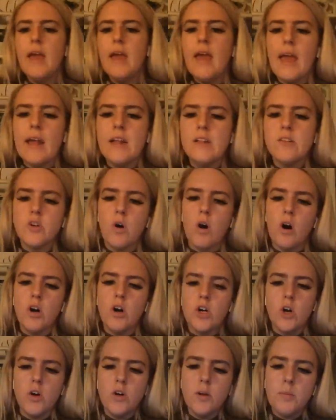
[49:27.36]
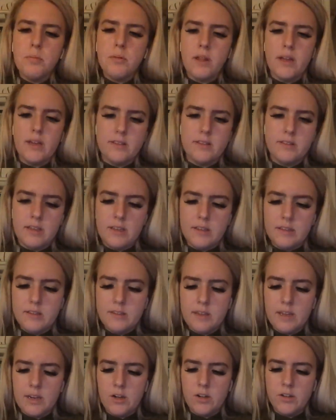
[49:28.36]
And so I'll go to places
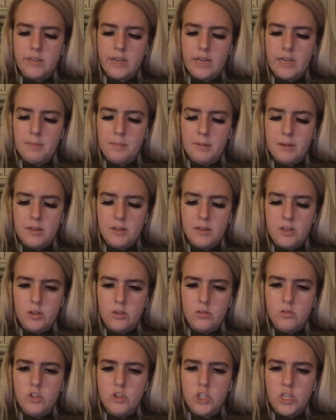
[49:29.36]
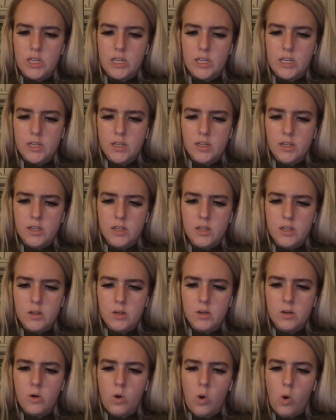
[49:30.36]
and I'll type in Eugene,
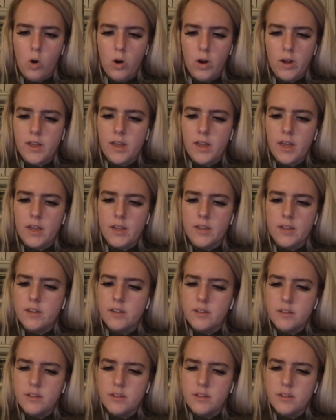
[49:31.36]
Oregon.